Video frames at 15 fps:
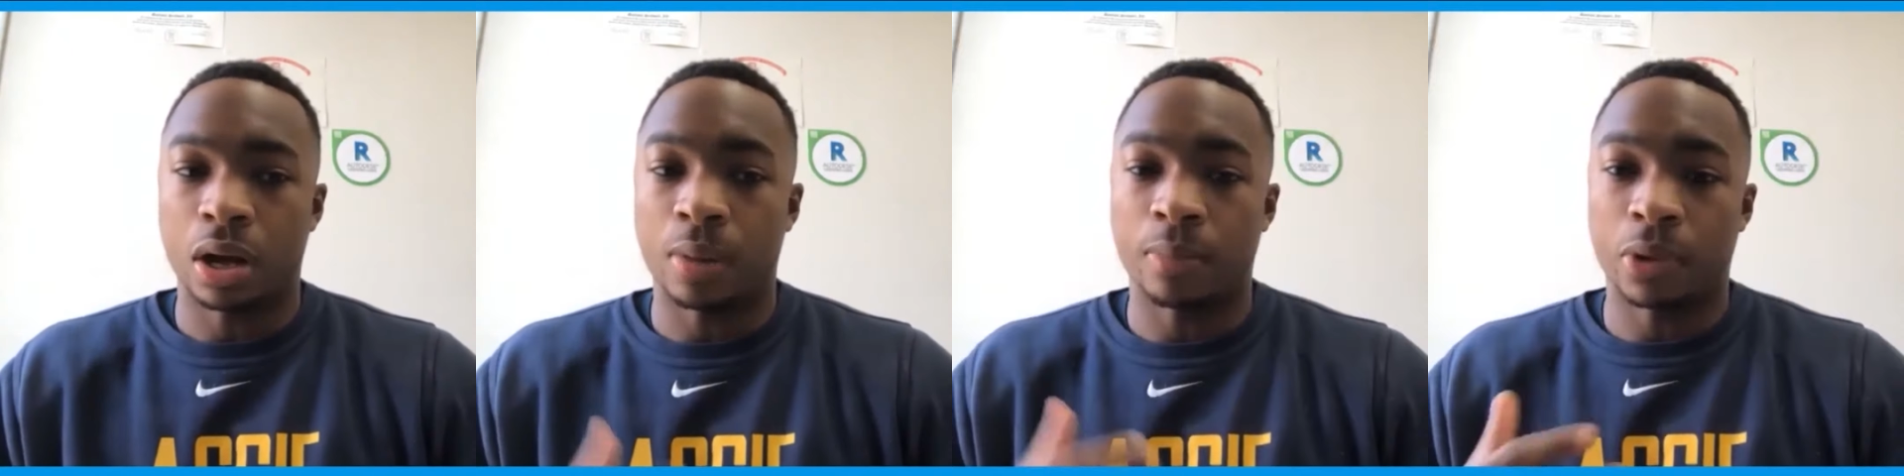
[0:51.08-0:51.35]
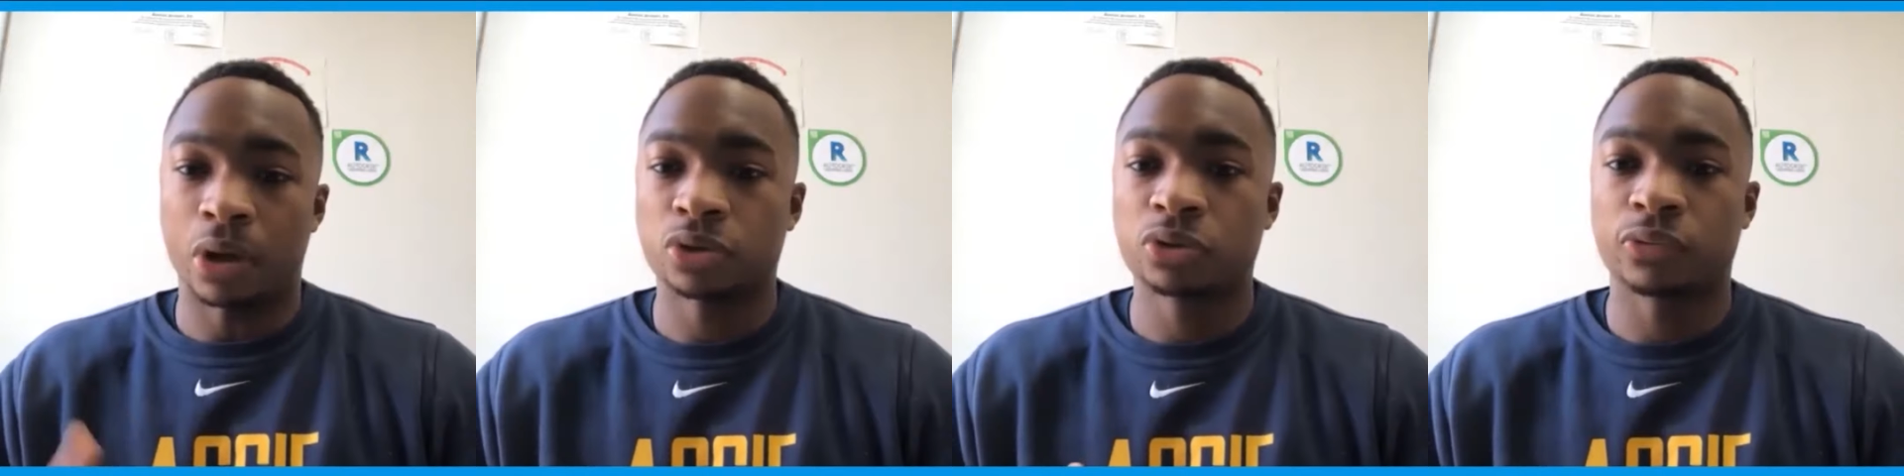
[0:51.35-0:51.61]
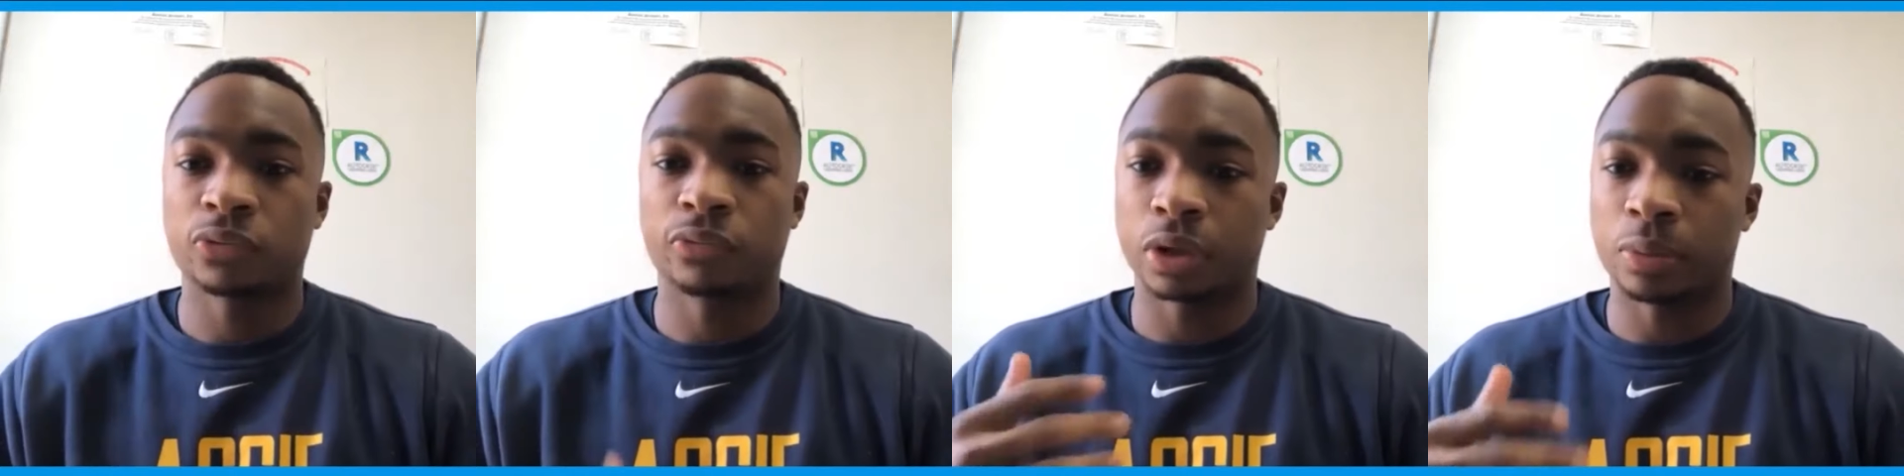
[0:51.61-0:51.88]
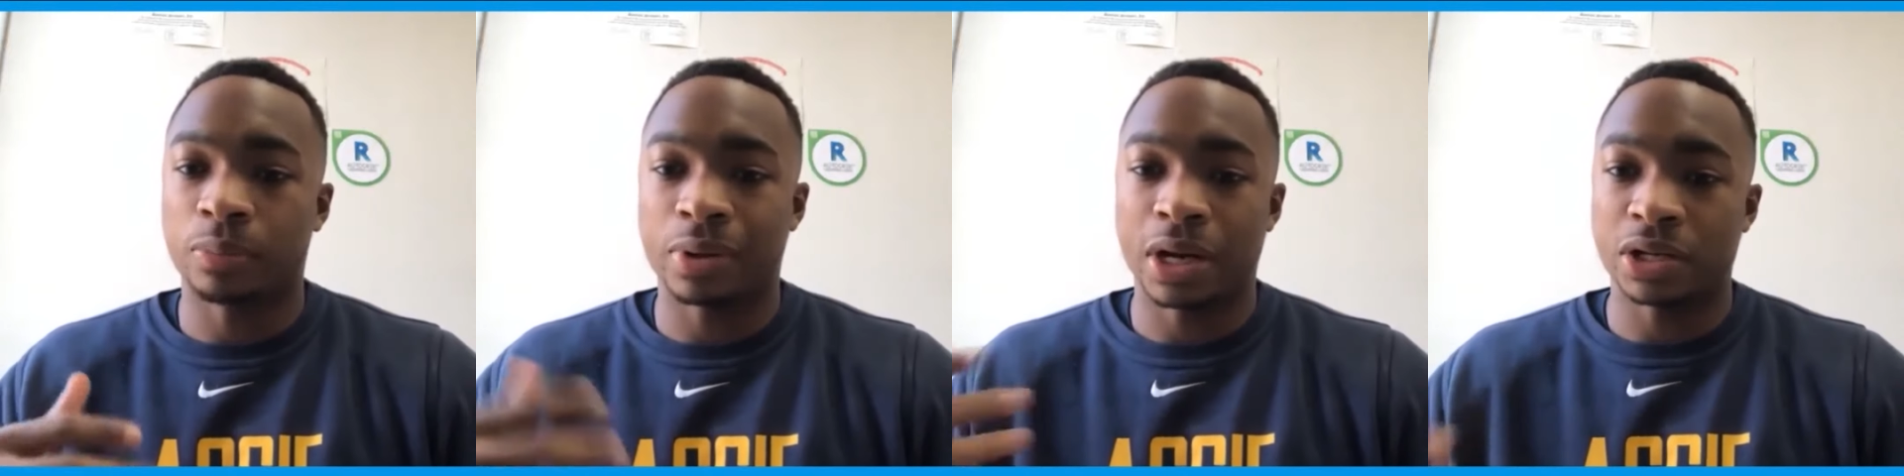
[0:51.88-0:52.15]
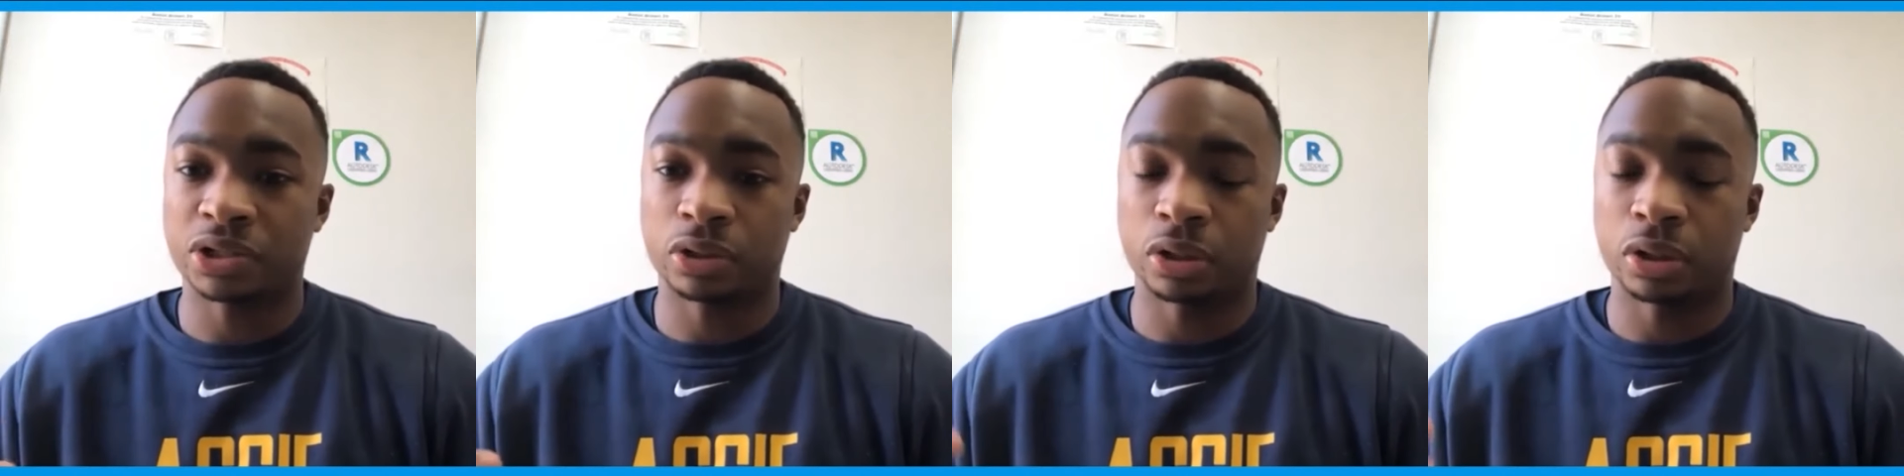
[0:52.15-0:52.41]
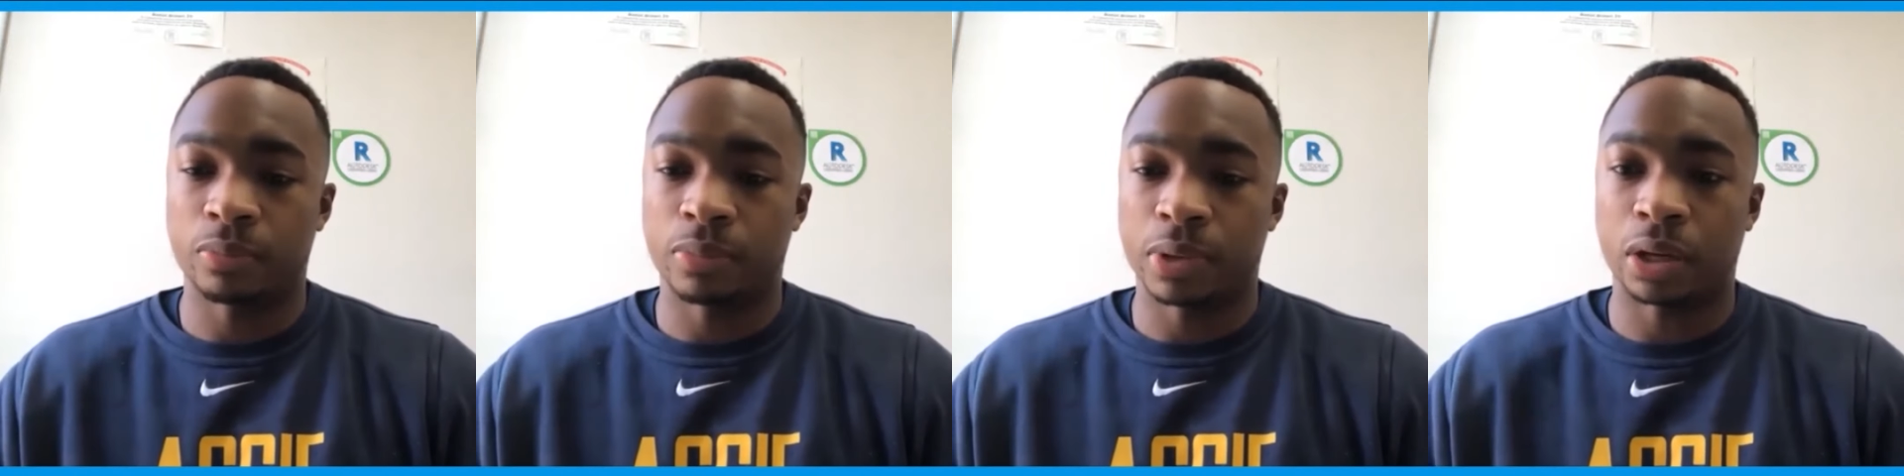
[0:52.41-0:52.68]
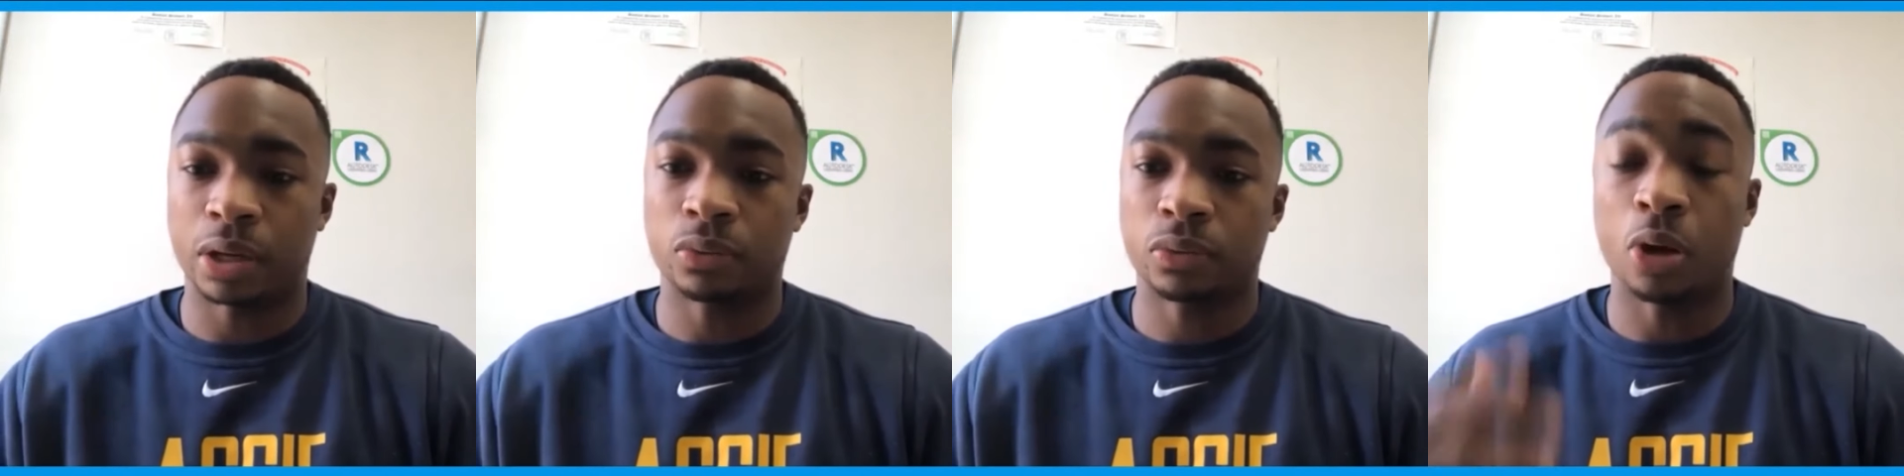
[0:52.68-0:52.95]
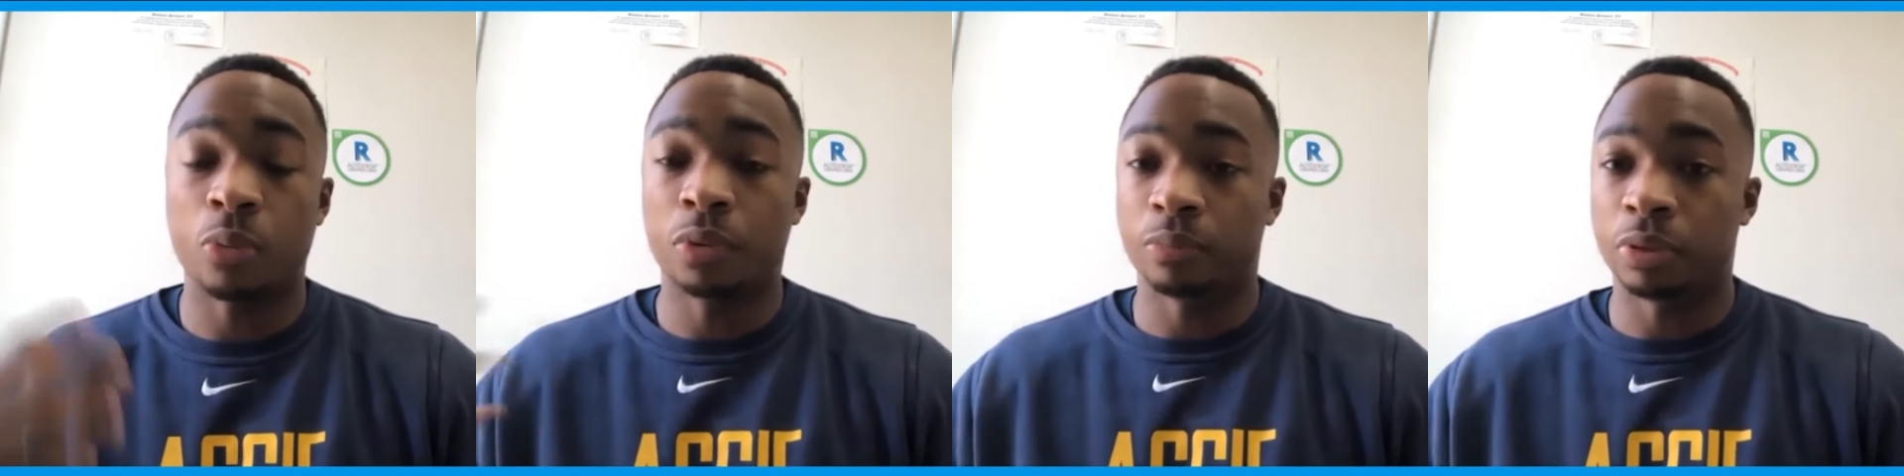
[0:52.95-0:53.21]
I'm also very passionate about
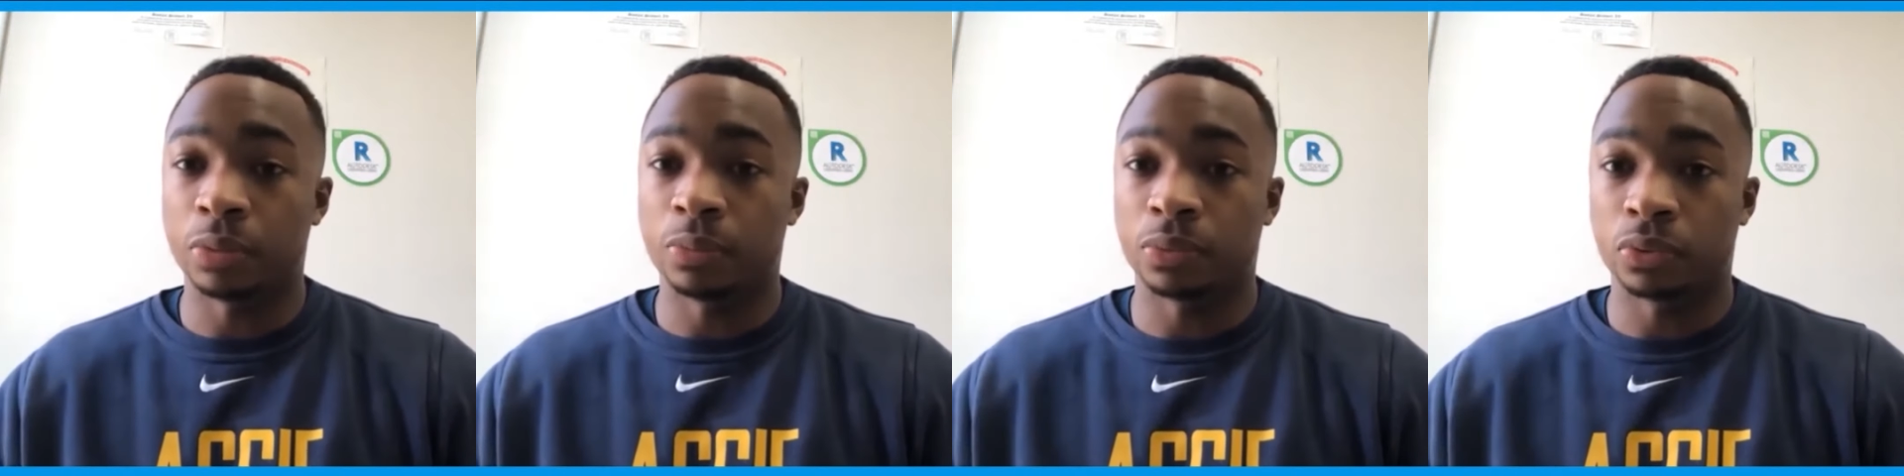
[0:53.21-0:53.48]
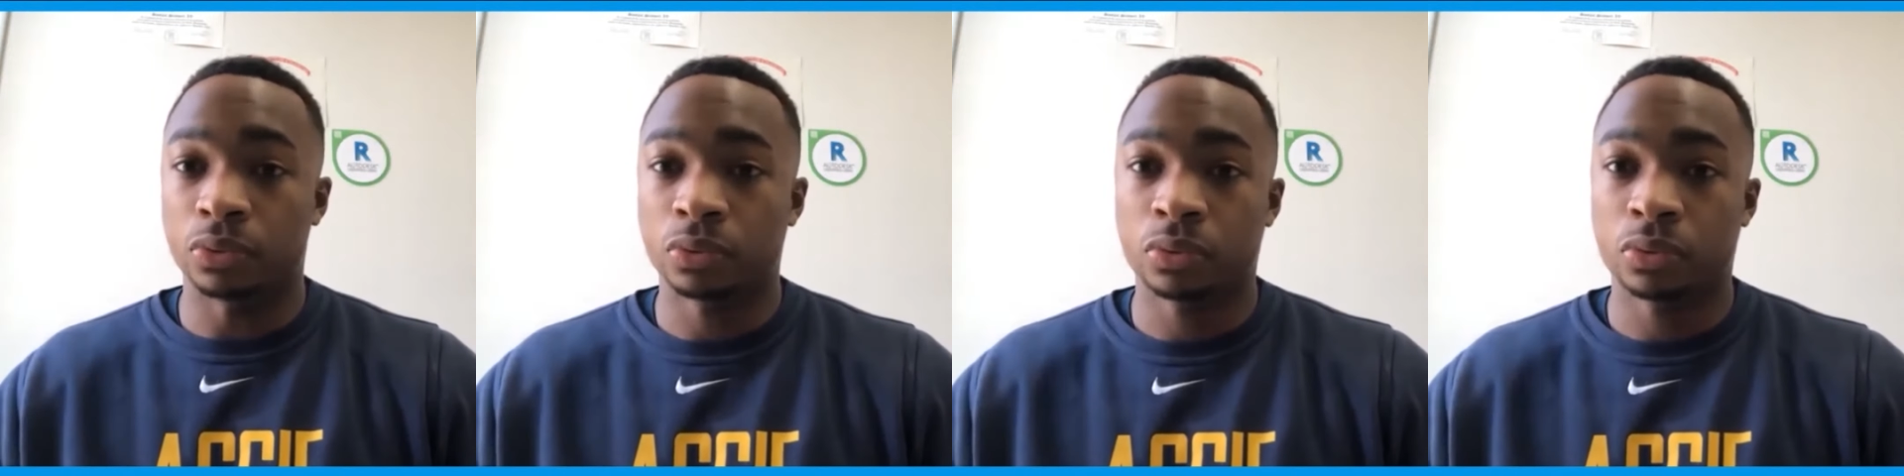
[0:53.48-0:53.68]
helping people.